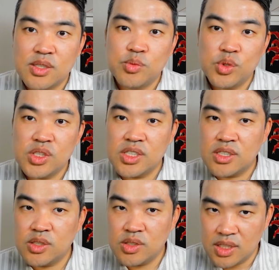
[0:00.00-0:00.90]
which
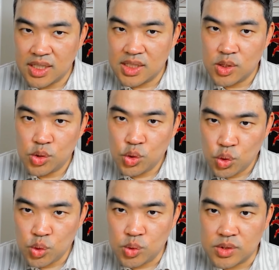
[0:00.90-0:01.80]
could
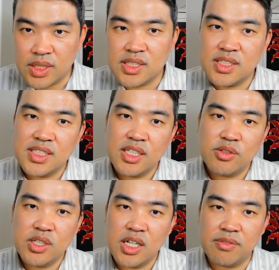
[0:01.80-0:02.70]
induce a
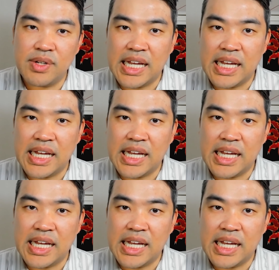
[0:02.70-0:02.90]
series of